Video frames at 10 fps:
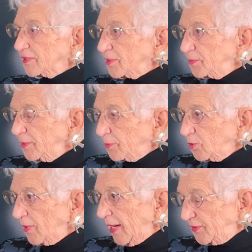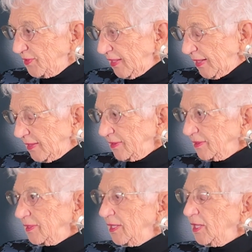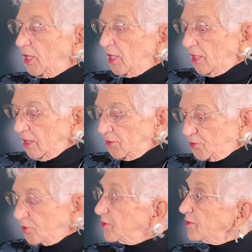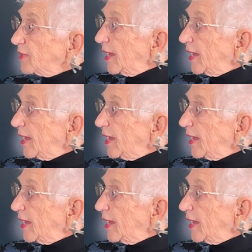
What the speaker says: of the people who had debt to the